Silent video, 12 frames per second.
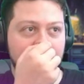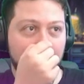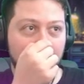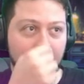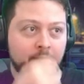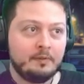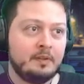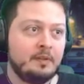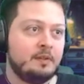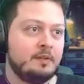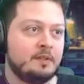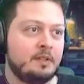So,
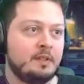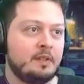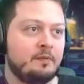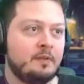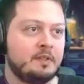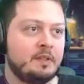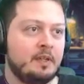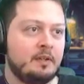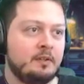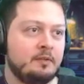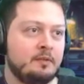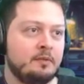see the difference
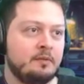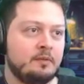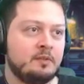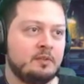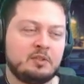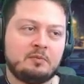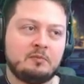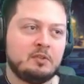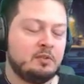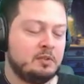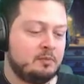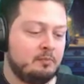there? You just